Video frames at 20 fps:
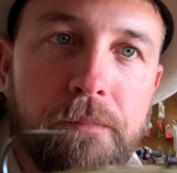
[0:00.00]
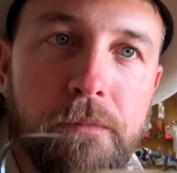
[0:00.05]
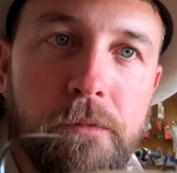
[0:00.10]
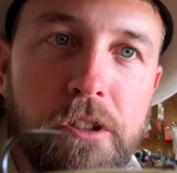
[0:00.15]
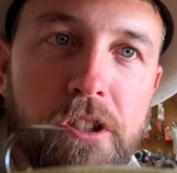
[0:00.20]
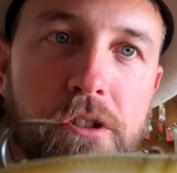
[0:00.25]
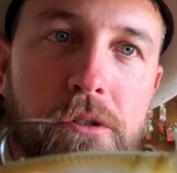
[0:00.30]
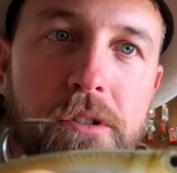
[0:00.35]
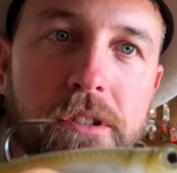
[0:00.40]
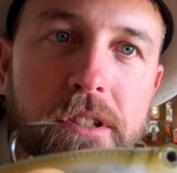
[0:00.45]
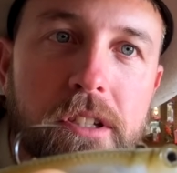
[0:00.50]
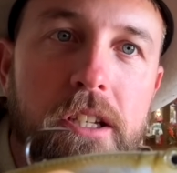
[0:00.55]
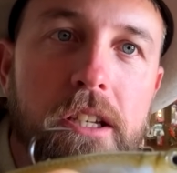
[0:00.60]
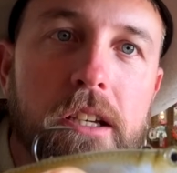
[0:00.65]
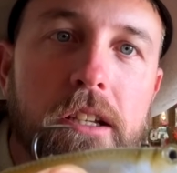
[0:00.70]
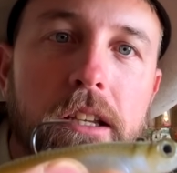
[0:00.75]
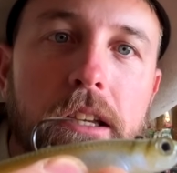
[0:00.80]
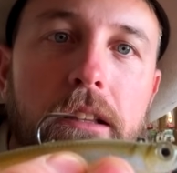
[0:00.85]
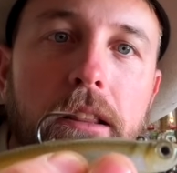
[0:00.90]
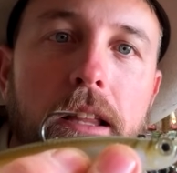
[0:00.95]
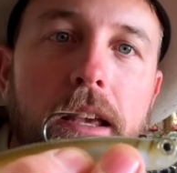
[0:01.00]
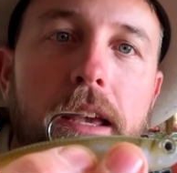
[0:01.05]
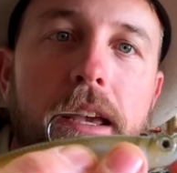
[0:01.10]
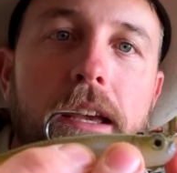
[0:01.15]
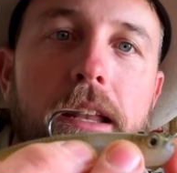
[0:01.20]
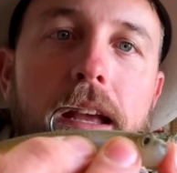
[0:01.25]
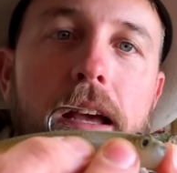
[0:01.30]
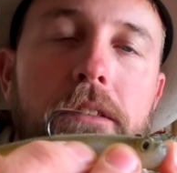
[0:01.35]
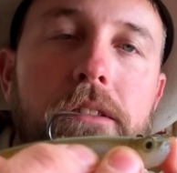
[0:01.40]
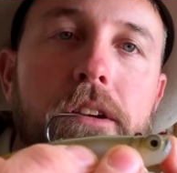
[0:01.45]
Do you see any
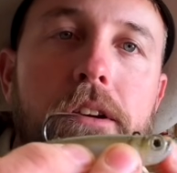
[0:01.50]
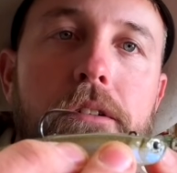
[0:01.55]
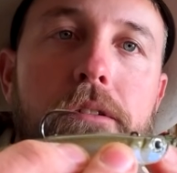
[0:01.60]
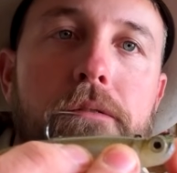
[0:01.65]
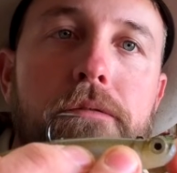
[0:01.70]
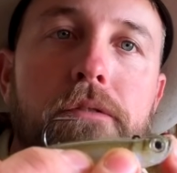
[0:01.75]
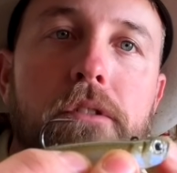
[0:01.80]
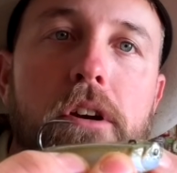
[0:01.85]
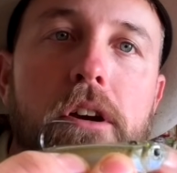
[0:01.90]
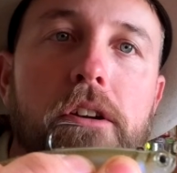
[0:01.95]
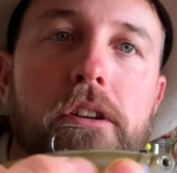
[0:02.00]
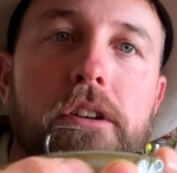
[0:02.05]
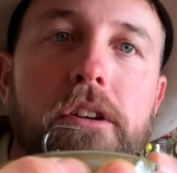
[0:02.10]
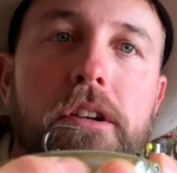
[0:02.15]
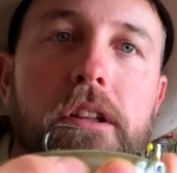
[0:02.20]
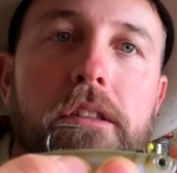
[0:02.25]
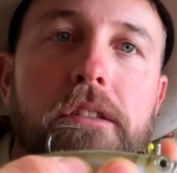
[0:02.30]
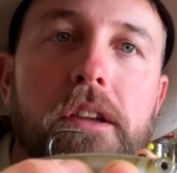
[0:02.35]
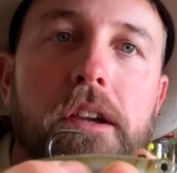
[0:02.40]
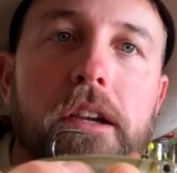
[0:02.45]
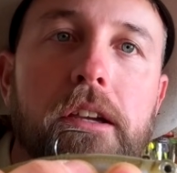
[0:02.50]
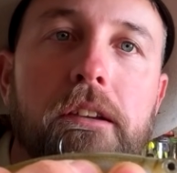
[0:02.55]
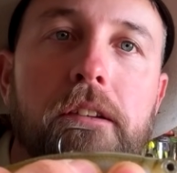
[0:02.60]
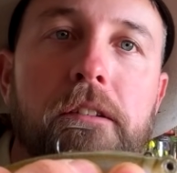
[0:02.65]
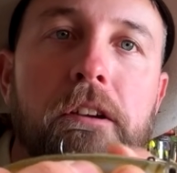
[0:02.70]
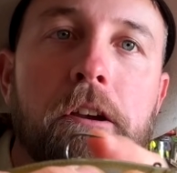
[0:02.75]
lead out there in front or anything?